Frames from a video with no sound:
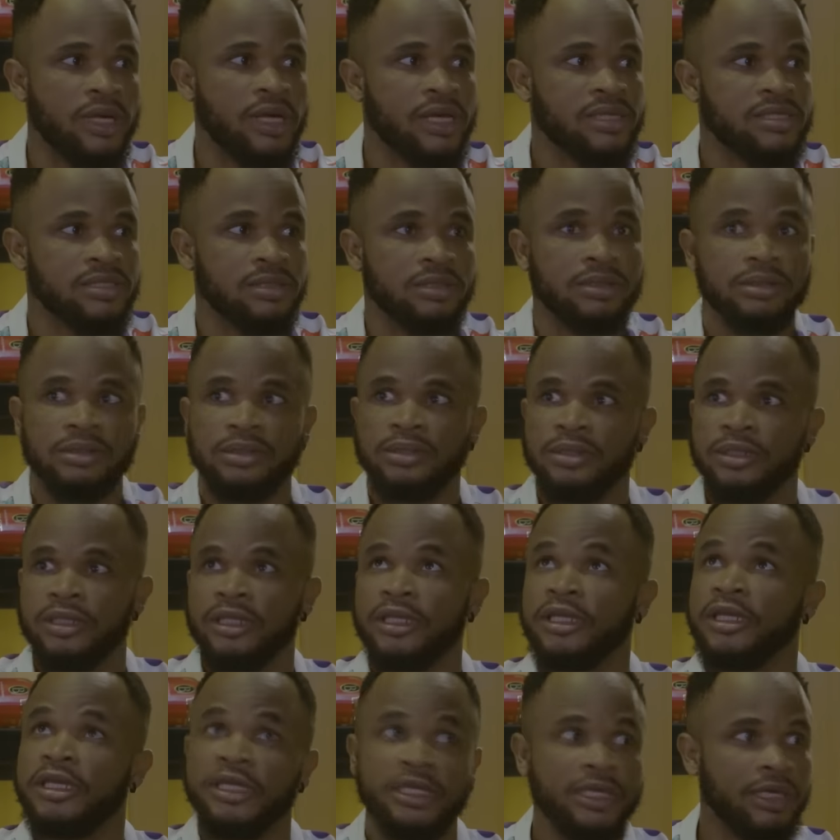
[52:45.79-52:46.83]
As in
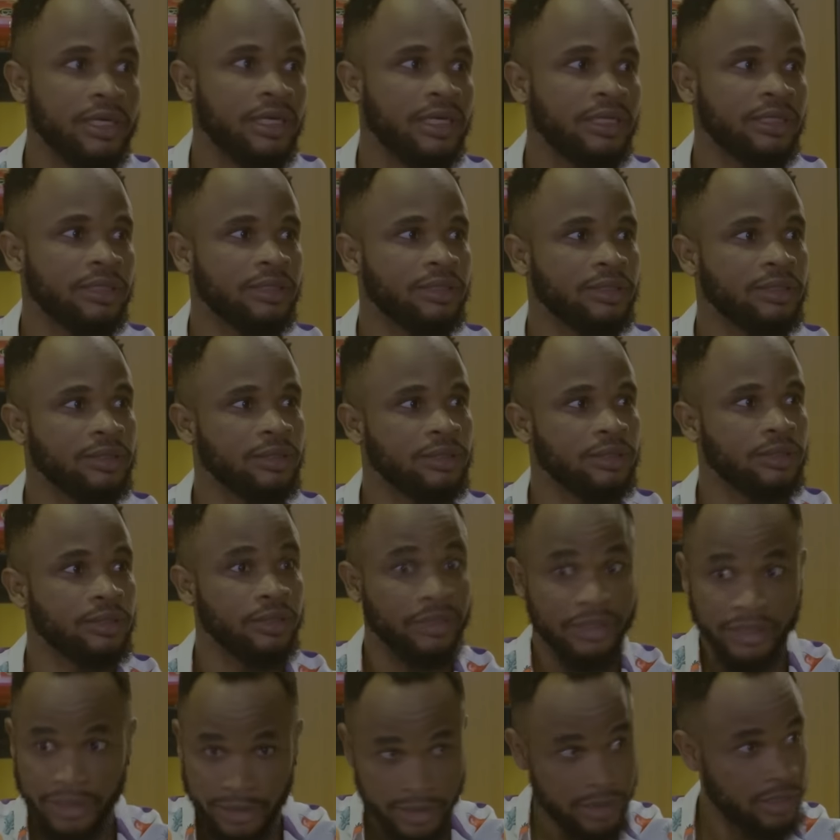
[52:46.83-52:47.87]
here,
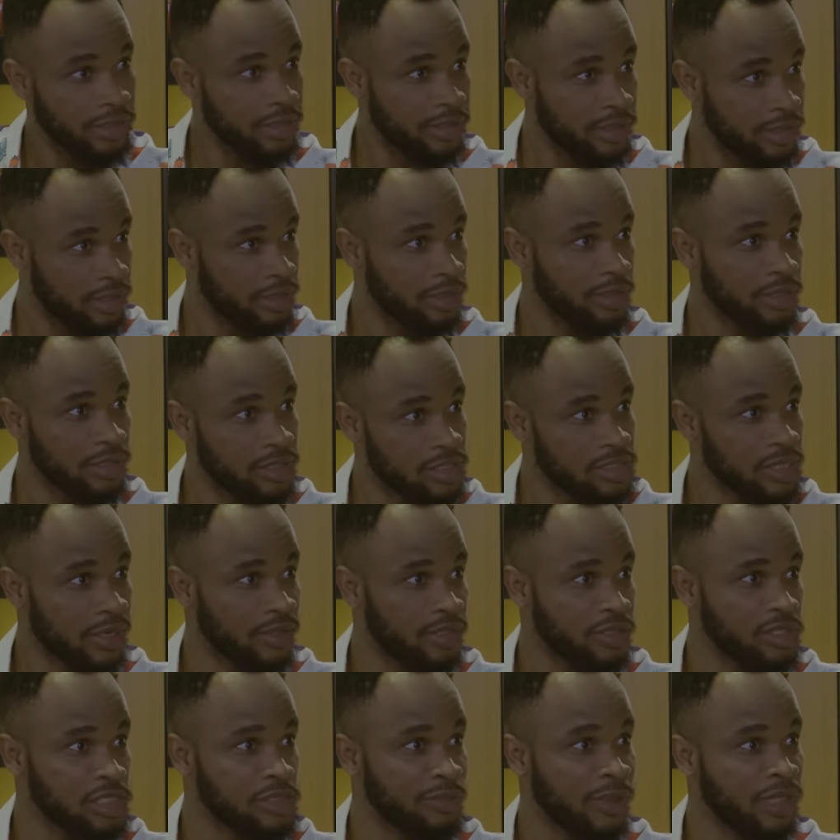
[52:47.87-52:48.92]
in
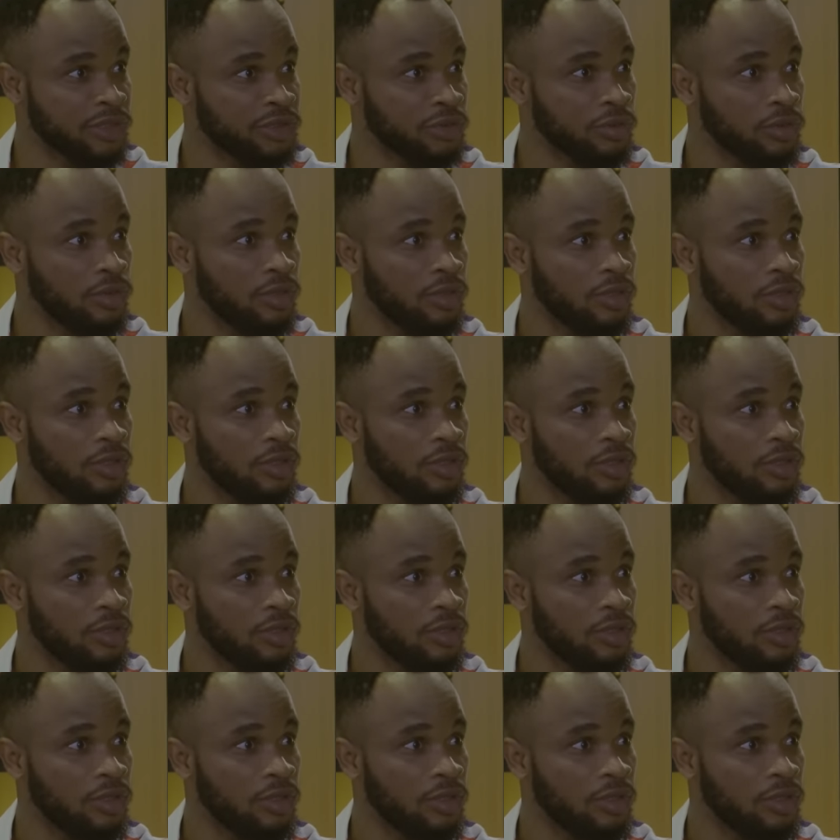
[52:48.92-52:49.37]
this mansion?